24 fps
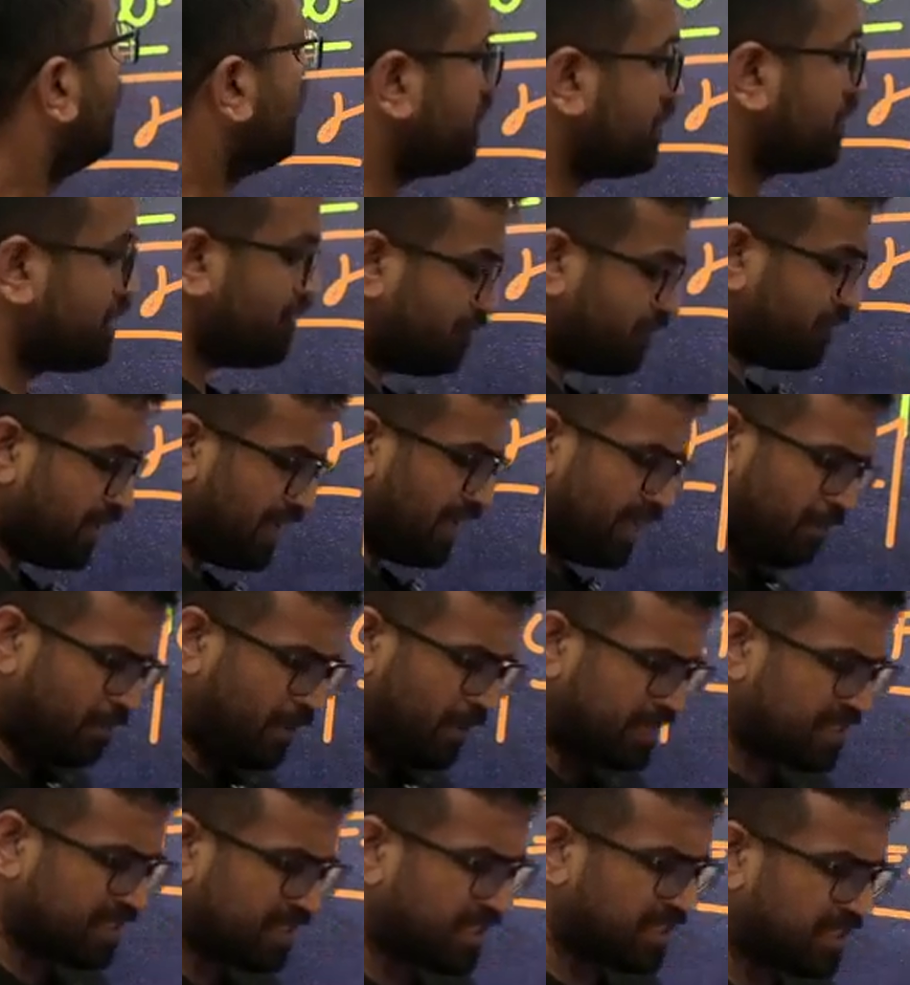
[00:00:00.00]
The very
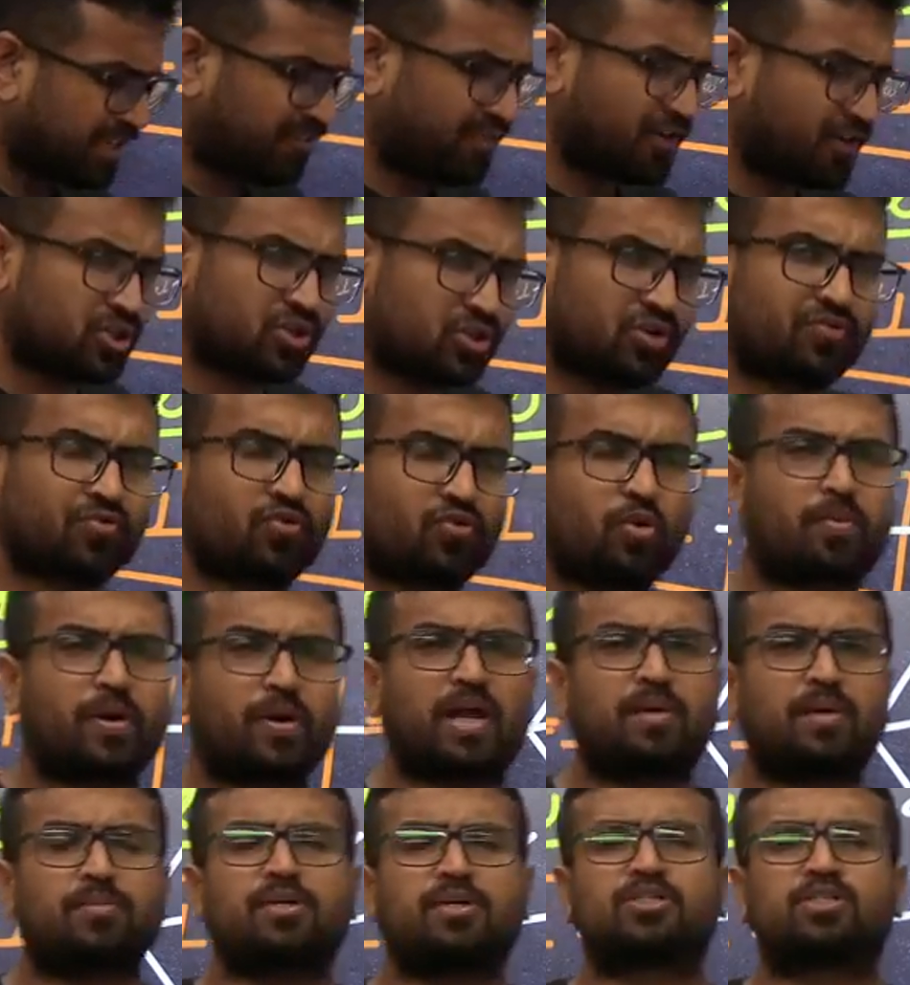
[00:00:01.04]
basic definition of
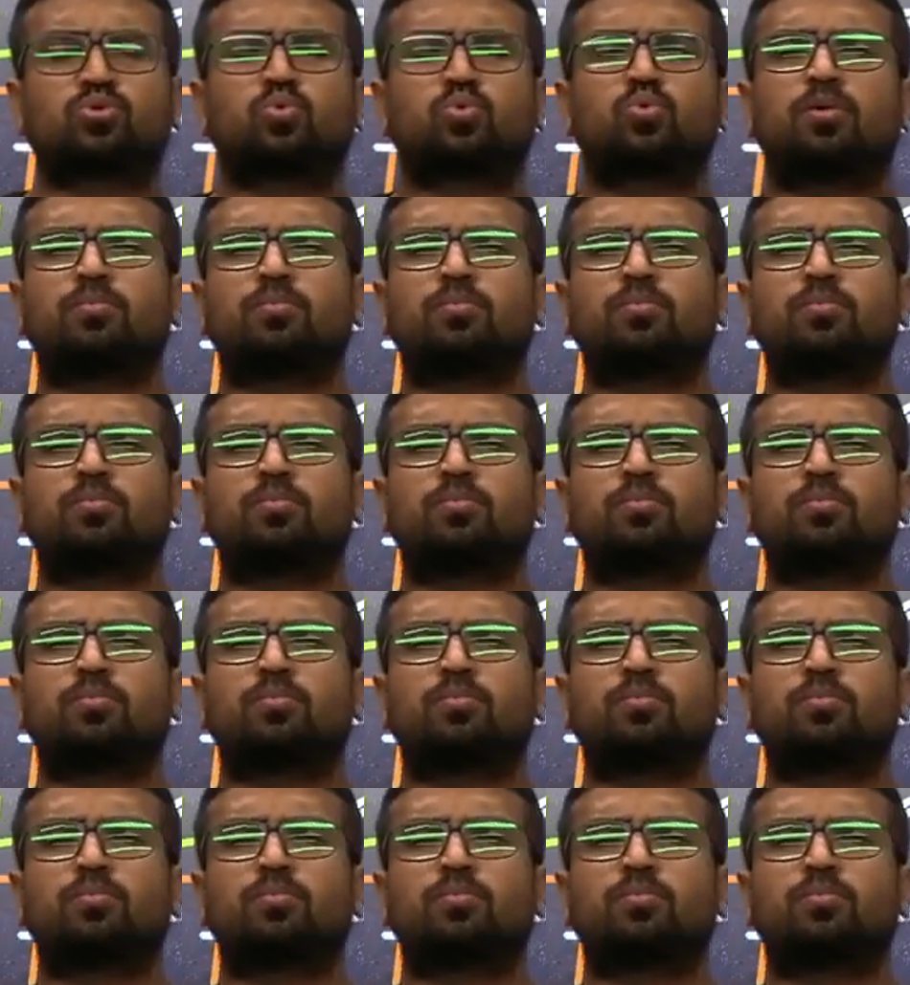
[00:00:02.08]
coprime is two